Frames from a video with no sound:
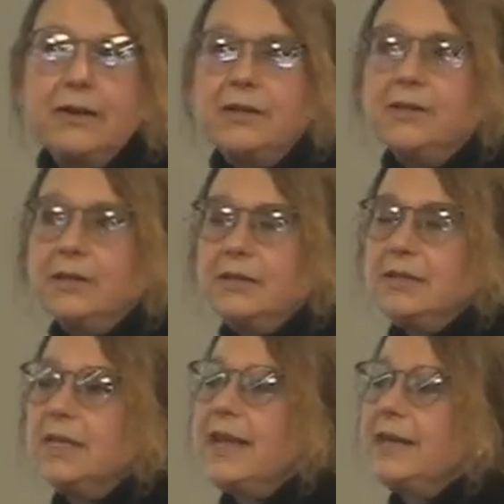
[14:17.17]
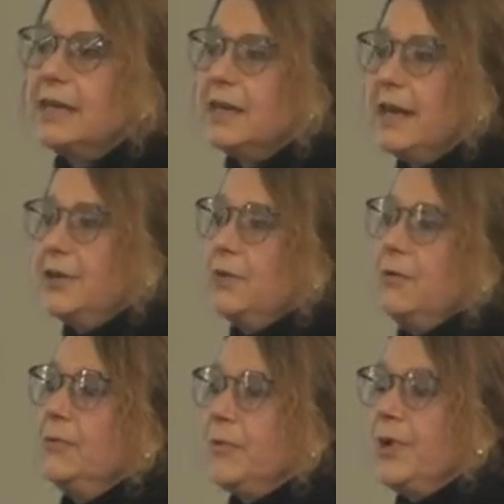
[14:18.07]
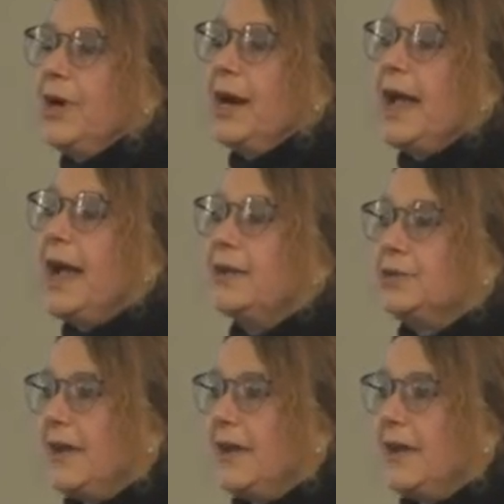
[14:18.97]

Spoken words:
In Connecticut, I know when we bought our house,